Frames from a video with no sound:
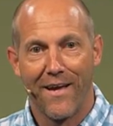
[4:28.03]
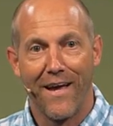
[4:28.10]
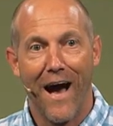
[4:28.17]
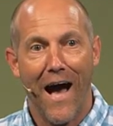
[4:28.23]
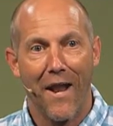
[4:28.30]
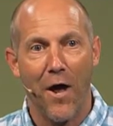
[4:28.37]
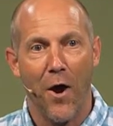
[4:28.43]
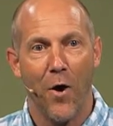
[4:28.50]

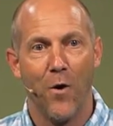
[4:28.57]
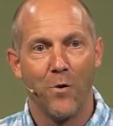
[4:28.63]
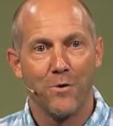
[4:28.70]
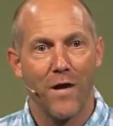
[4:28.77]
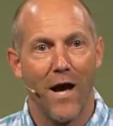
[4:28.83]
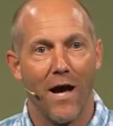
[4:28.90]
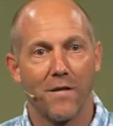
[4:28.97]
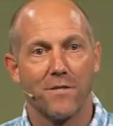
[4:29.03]
God
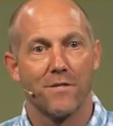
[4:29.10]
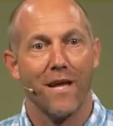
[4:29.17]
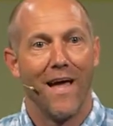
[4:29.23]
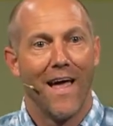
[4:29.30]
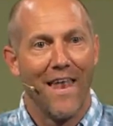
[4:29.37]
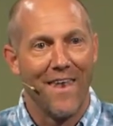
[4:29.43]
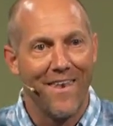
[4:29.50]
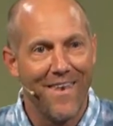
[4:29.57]
owes us
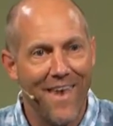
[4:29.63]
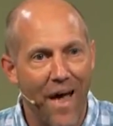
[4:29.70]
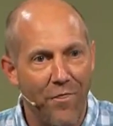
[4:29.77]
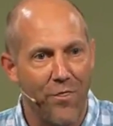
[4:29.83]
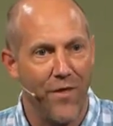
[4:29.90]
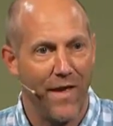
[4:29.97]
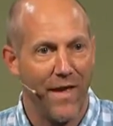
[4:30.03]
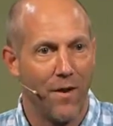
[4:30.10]

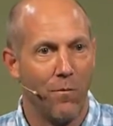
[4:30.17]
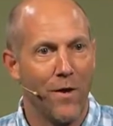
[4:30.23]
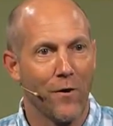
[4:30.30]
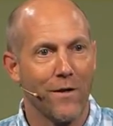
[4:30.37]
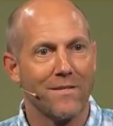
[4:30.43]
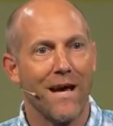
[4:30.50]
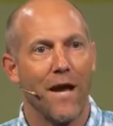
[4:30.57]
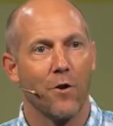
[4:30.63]
nothing. We
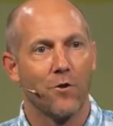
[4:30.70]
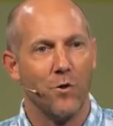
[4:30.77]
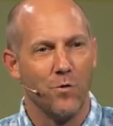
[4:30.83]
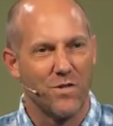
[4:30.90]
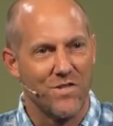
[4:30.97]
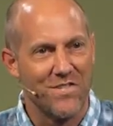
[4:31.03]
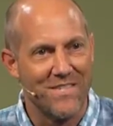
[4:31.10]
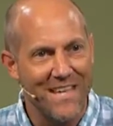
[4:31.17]
are entitled to
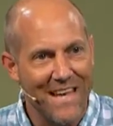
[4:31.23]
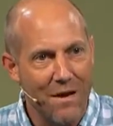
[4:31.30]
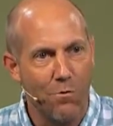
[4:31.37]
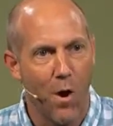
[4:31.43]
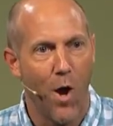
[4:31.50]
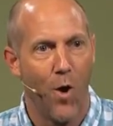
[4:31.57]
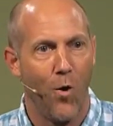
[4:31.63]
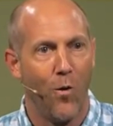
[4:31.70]

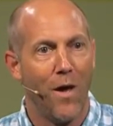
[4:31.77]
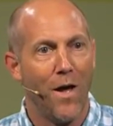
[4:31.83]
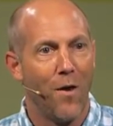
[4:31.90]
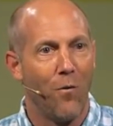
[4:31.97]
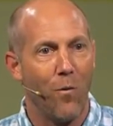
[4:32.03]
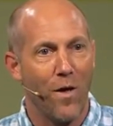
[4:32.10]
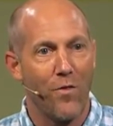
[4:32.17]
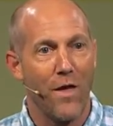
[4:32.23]
zero
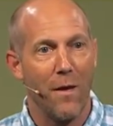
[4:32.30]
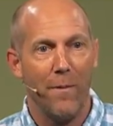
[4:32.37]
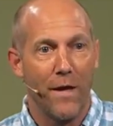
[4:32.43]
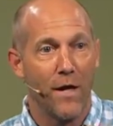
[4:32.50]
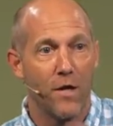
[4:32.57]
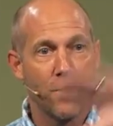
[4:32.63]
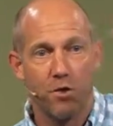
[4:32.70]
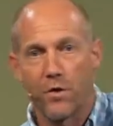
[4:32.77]
with him. He
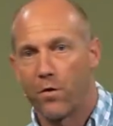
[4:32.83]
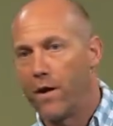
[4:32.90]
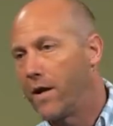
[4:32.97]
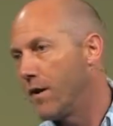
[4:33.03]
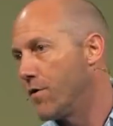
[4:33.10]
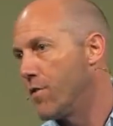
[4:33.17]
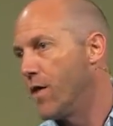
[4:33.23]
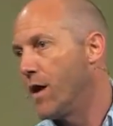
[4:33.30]
could have just
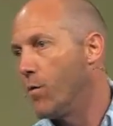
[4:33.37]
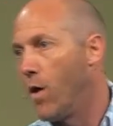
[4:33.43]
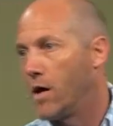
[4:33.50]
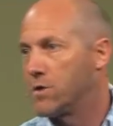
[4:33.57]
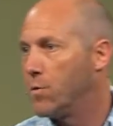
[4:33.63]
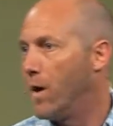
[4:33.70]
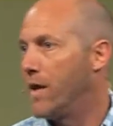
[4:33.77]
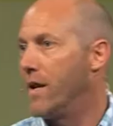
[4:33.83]
created everything,
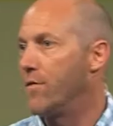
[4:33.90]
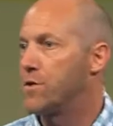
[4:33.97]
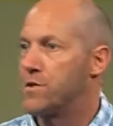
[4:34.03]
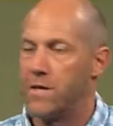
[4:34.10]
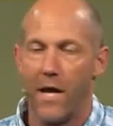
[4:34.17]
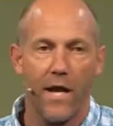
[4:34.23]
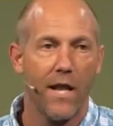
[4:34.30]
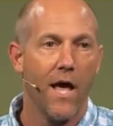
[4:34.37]
walked away, never
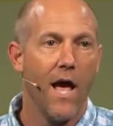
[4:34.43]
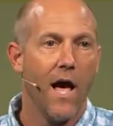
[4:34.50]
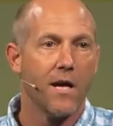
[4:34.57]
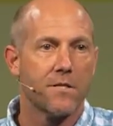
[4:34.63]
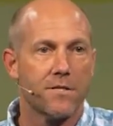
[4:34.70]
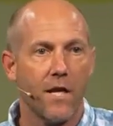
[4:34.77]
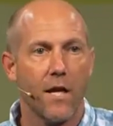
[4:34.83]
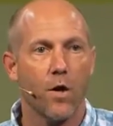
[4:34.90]
said a
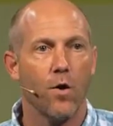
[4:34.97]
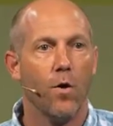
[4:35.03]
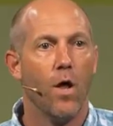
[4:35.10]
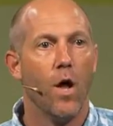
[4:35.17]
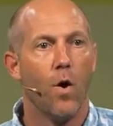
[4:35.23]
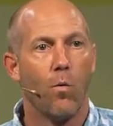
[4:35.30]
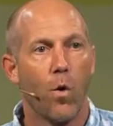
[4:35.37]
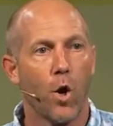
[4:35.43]
single
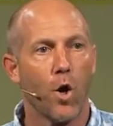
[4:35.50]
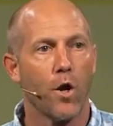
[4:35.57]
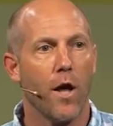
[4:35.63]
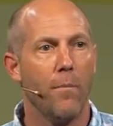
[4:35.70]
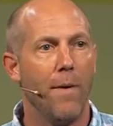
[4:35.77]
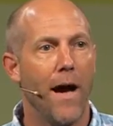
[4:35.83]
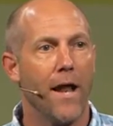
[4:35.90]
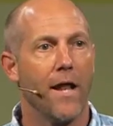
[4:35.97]
word
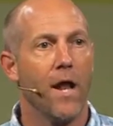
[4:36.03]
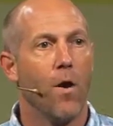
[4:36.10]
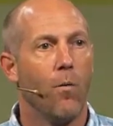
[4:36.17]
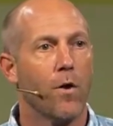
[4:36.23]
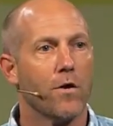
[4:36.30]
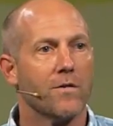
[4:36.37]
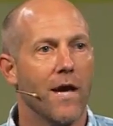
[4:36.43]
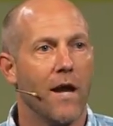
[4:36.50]
about it.
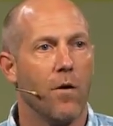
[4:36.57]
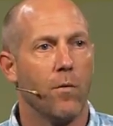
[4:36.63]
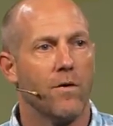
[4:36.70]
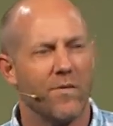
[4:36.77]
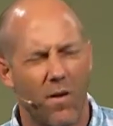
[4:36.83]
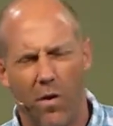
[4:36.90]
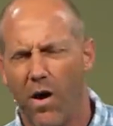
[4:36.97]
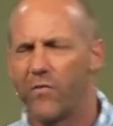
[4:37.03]
We're entitled, we'd
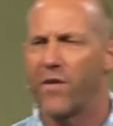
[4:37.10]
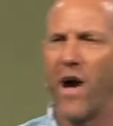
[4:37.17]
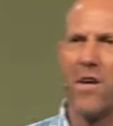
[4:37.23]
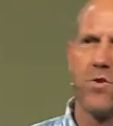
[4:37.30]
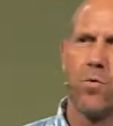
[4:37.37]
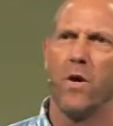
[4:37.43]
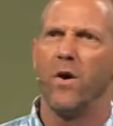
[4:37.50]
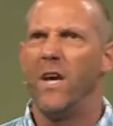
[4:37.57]
say, well, if
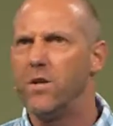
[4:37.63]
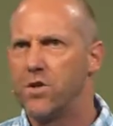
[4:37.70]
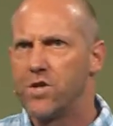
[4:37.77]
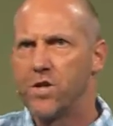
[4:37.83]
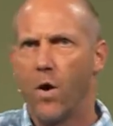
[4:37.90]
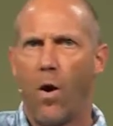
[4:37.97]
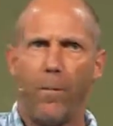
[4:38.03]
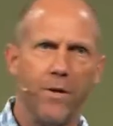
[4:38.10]
God's real, he should
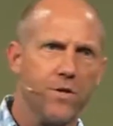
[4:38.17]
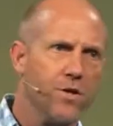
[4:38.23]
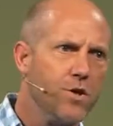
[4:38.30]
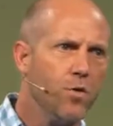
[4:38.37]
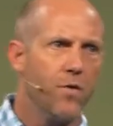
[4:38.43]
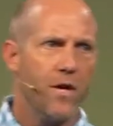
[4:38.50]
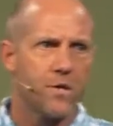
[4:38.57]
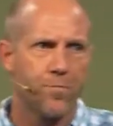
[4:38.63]
show up, he should
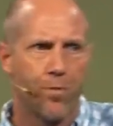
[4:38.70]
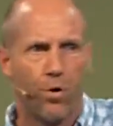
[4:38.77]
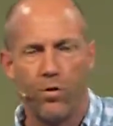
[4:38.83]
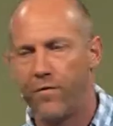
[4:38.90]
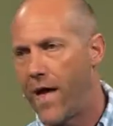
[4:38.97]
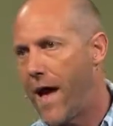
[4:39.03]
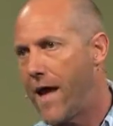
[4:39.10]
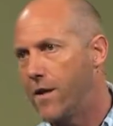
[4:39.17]
do this,
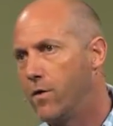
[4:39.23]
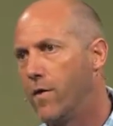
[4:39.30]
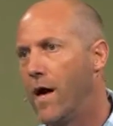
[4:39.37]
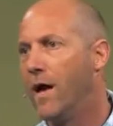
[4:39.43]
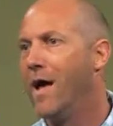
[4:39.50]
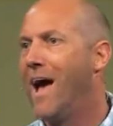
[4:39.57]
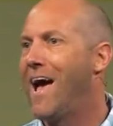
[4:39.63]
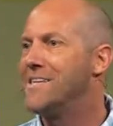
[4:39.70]
prove that, do
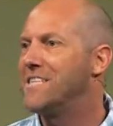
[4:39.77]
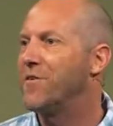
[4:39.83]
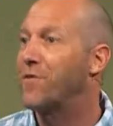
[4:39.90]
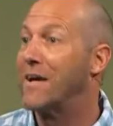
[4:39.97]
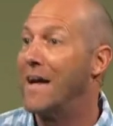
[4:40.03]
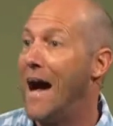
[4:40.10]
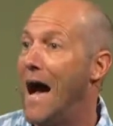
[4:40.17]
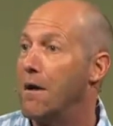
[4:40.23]
that, as
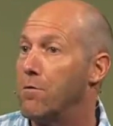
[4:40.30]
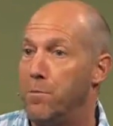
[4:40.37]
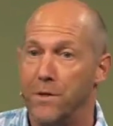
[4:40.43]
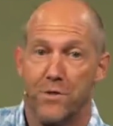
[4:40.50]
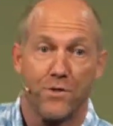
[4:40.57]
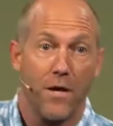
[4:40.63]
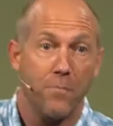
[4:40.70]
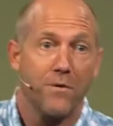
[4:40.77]
if God would be
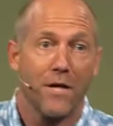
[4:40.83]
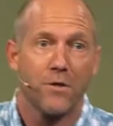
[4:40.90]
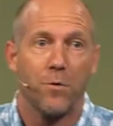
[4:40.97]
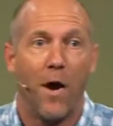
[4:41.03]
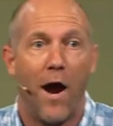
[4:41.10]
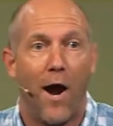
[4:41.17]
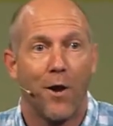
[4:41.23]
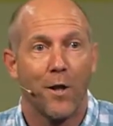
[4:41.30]
subject
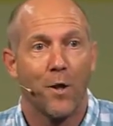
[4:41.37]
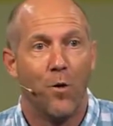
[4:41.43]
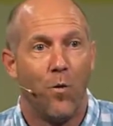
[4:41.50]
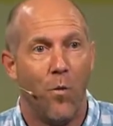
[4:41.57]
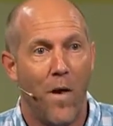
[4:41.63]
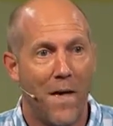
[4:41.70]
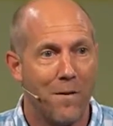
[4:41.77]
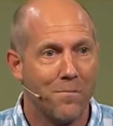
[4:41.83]
to our little
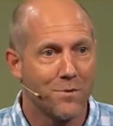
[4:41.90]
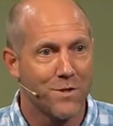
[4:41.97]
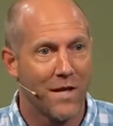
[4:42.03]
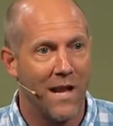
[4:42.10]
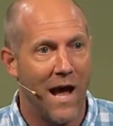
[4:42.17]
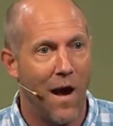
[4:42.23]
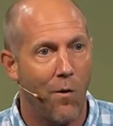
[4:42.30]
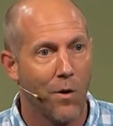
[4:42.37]
whims
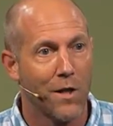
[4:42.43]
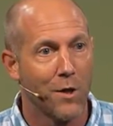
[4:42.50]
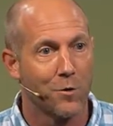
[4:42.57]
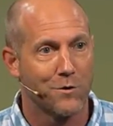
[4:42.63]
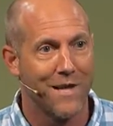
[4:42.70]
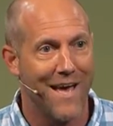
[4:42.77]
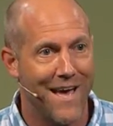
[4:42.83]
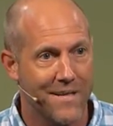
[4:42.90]
and our
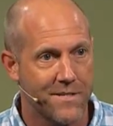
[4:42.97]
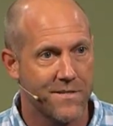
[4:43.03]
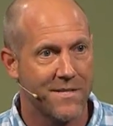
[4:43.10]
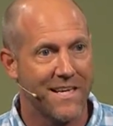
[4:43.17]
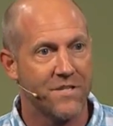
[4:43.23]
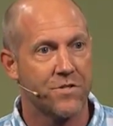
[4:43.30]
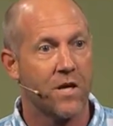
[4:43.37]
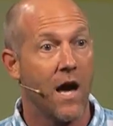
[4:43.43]
little tests.
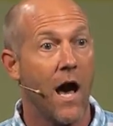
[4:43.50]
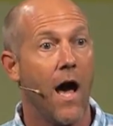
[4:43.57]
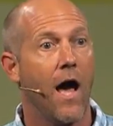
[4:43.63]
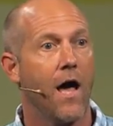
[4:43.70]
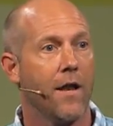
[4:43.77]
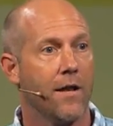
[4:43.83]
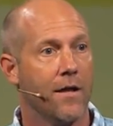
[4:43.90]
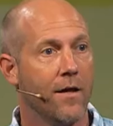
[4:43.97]
He's
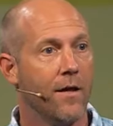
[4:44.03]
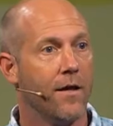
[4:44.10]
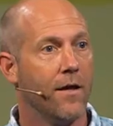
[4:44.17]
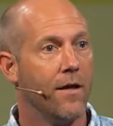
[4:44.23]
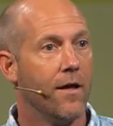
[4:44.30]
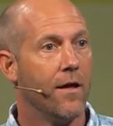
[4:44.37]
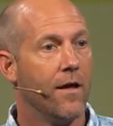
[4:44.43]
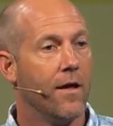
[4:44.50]
God.
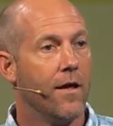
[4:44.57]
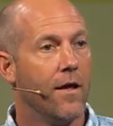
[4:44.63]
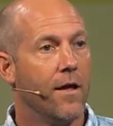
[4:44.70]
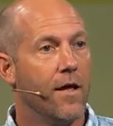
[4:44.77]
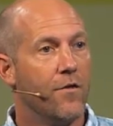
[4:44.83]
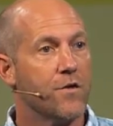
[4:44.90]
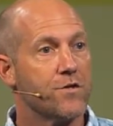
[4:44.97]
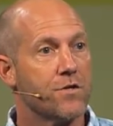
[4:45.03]

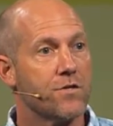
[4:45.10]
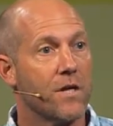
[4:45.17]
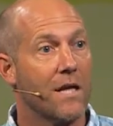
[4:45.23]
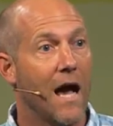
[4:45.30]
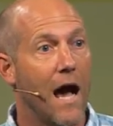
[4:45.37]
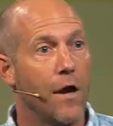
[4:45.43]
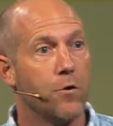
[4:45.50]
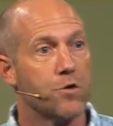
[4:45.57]
This is the
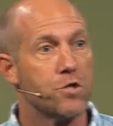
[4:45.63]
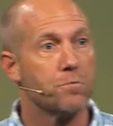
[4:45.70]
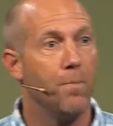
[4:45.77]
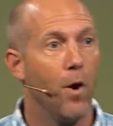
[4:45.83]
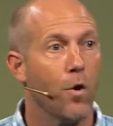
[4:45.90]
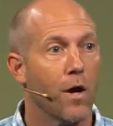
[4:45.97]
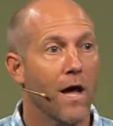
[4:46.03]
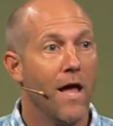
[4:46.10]
God who
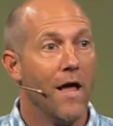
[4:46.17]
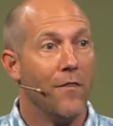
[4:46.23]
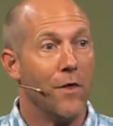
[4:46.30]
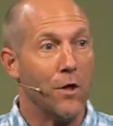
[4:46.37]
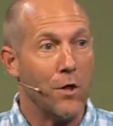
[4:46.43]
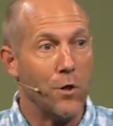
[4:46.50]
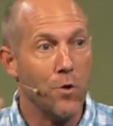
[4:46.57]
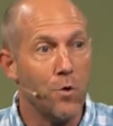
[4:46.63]
spoke
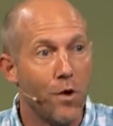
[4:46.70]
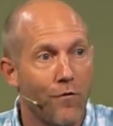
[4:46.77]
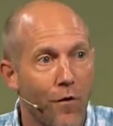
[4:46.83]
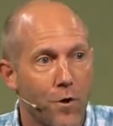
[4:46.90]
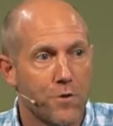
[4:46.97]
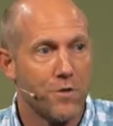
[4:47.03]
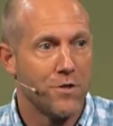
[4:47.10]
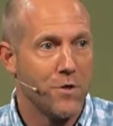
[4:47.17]
the
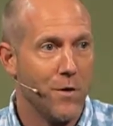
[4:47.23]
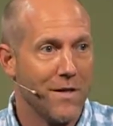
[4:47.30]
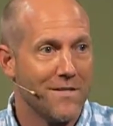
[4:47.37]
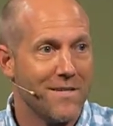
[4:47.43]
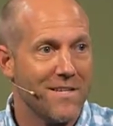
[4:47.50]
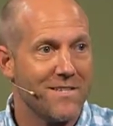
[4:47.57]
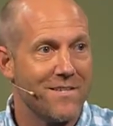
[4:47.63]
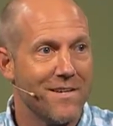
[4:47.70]
universe into
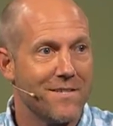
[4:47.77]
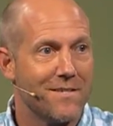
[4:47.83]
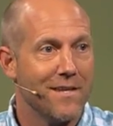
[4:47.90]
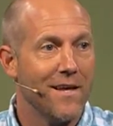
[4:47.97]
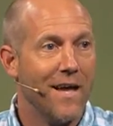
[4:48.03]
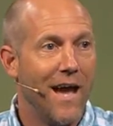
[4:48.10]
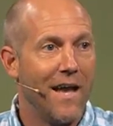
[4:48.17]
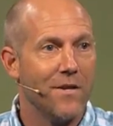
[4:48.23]
existence,
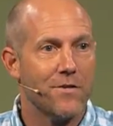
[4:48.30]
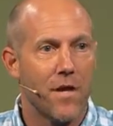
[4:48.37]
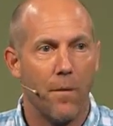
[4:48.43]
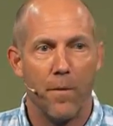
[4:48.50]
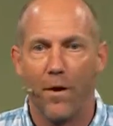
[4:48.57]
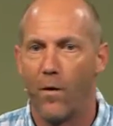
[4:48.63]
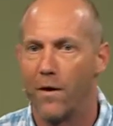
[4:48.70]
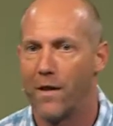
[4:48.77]
and he's
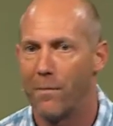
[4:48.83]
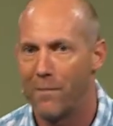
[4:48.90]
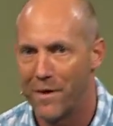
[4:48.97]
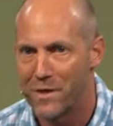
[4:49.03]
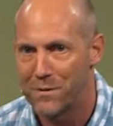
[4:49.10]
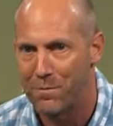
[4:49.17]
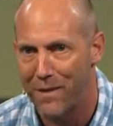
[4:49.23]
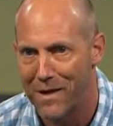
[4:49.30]
coming going, let me
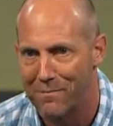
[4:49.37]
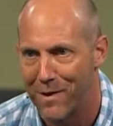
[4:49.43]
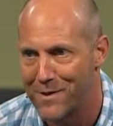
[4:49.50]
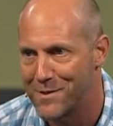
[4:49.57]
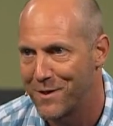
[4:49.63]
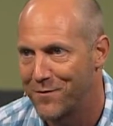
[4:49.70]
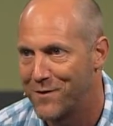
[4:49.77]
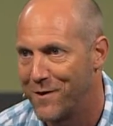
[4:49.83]
explain
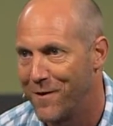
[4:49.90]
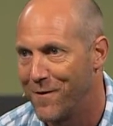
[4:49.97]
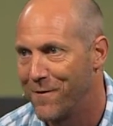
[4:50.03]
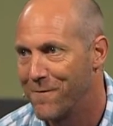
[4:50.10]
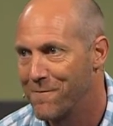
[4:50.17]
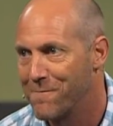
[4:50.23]
myself to you.